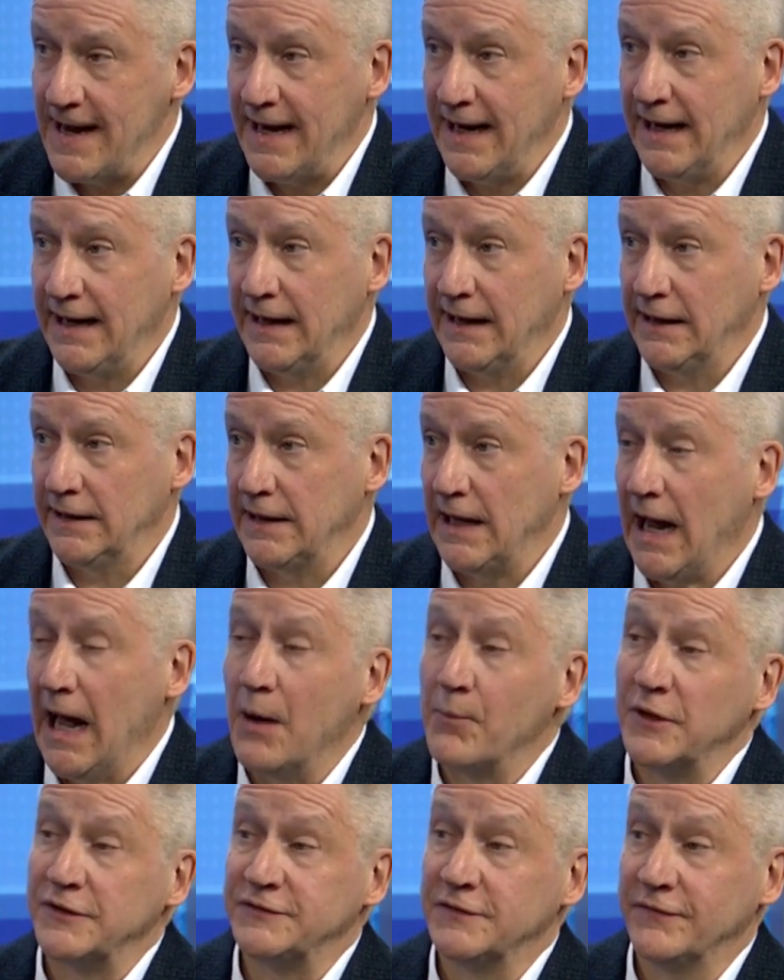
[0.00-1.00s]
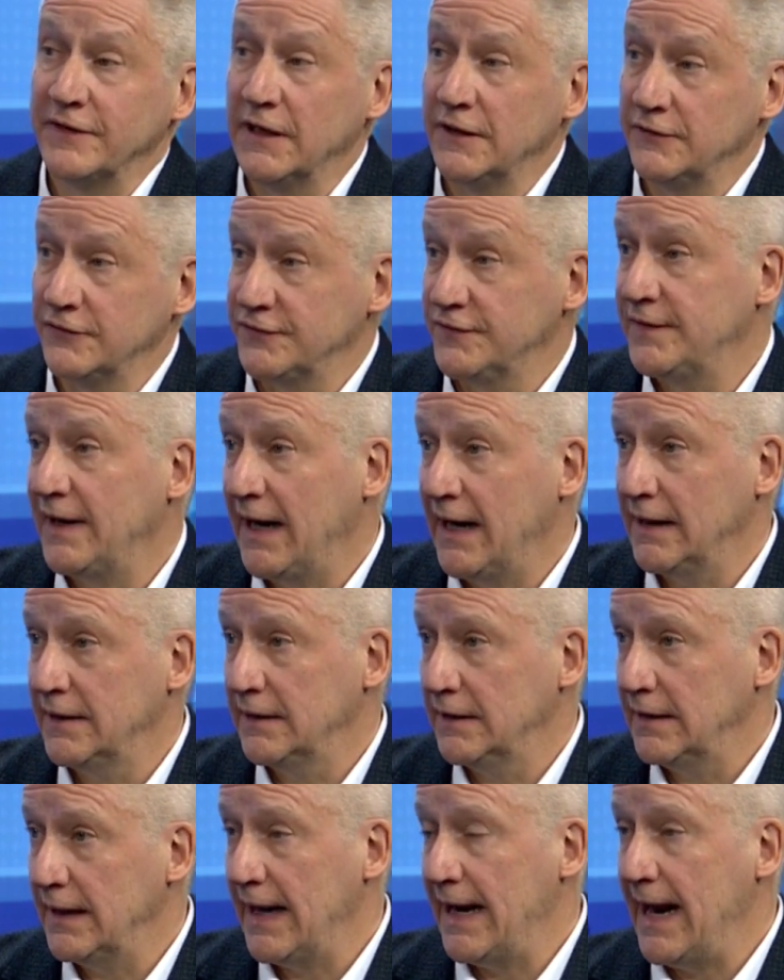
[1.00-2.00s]
and how much of an
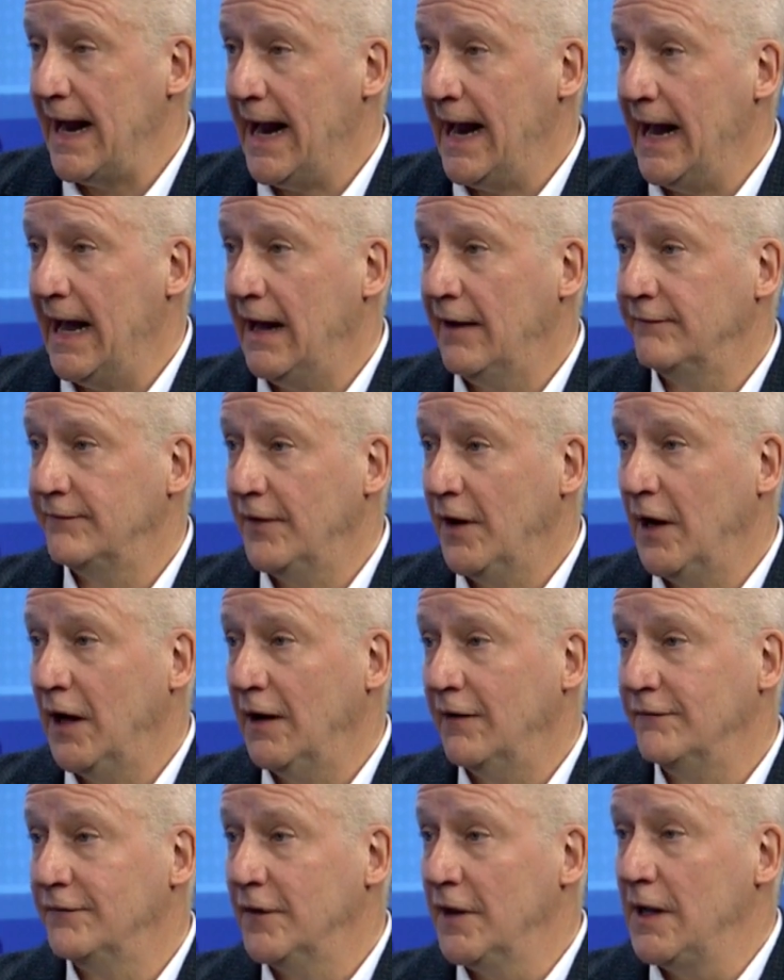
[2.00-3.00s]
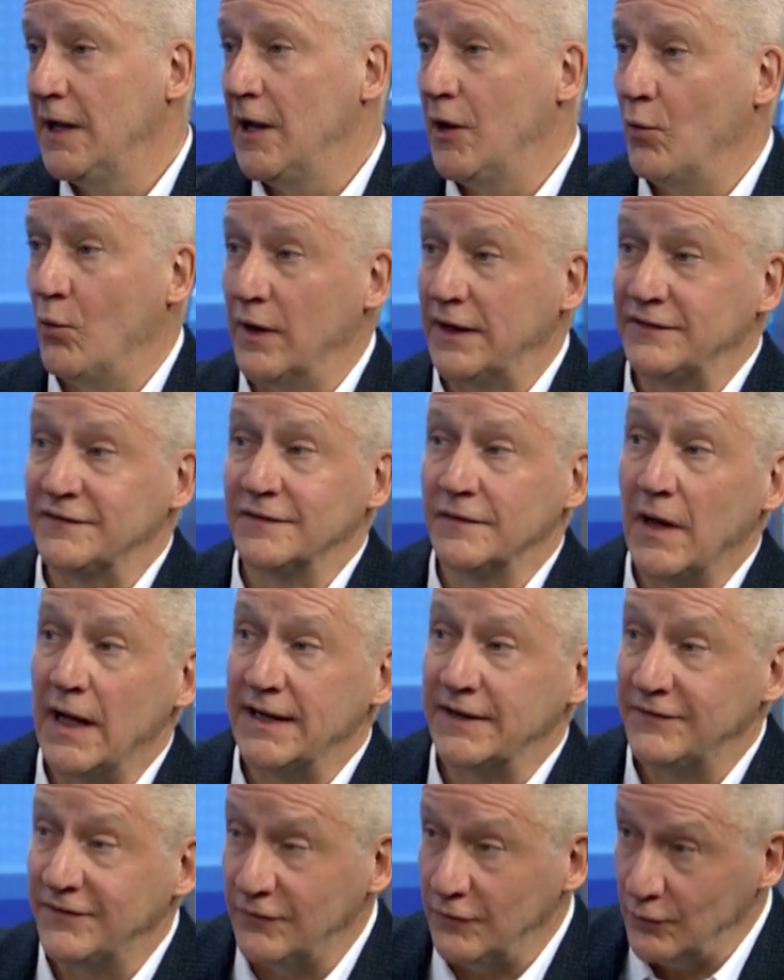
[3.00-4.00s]
understanding they have of what it's
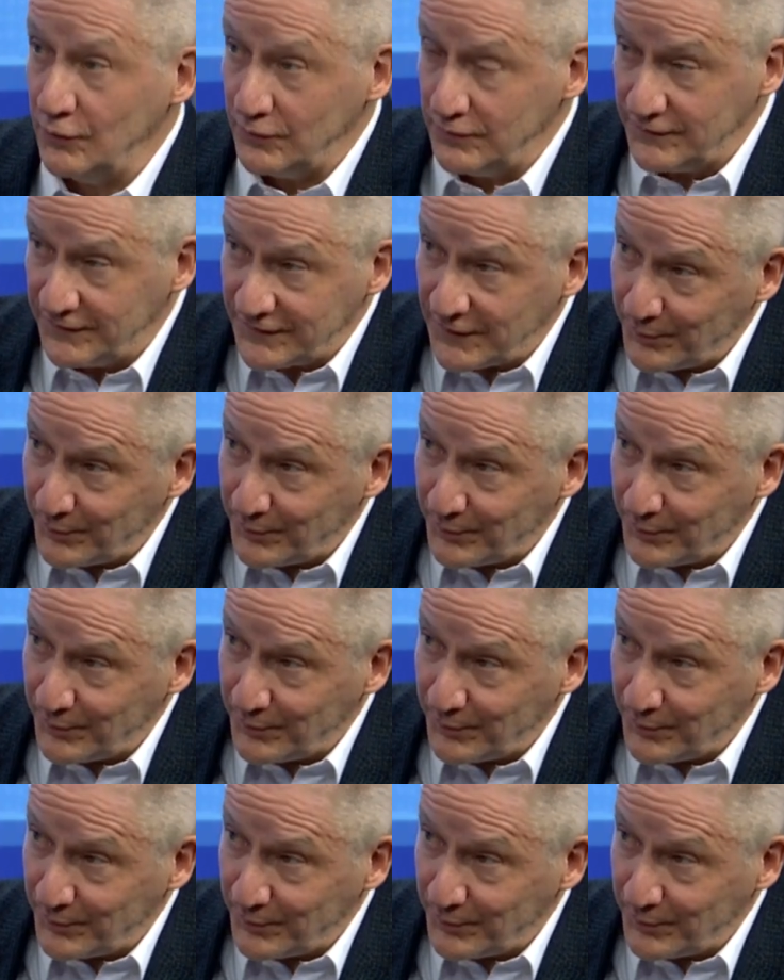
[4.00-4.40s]
like to,